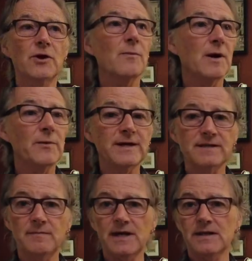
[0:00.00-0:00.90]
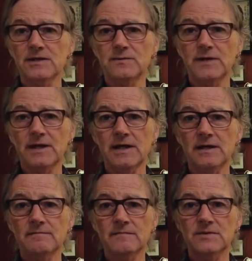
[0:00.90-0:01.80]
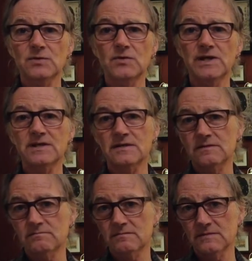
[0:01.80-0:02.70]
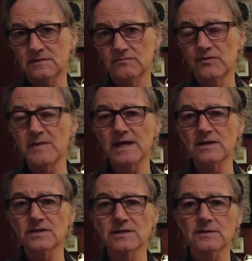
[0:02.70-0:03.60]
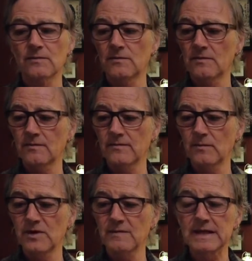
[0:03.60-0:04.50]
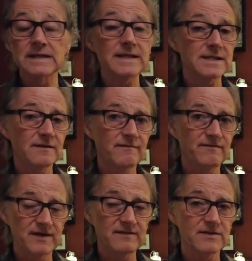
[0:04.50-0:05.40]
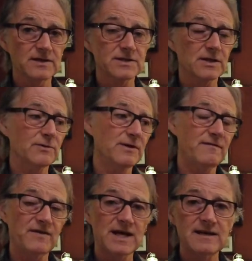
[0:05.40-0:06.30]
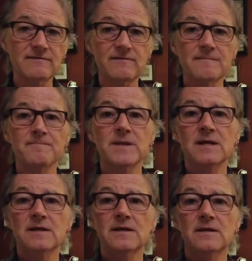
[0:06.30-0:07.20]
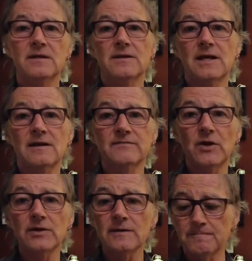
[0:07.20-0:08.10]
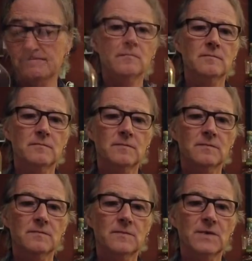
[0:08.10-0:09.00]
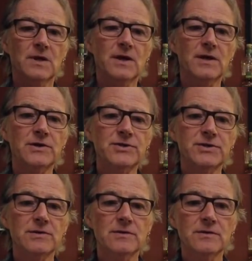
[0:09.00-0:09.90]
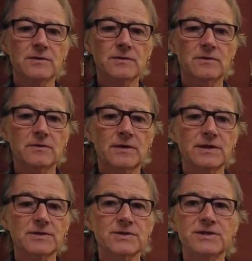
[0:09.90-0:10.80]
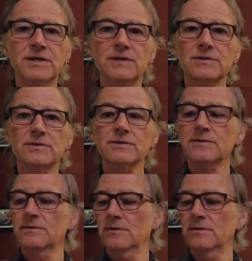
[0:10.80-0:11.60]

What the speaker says: out of my way to buy this one again. So it remains one of my least favourites out of the five that I've done. They're Irish, Writer's Tears.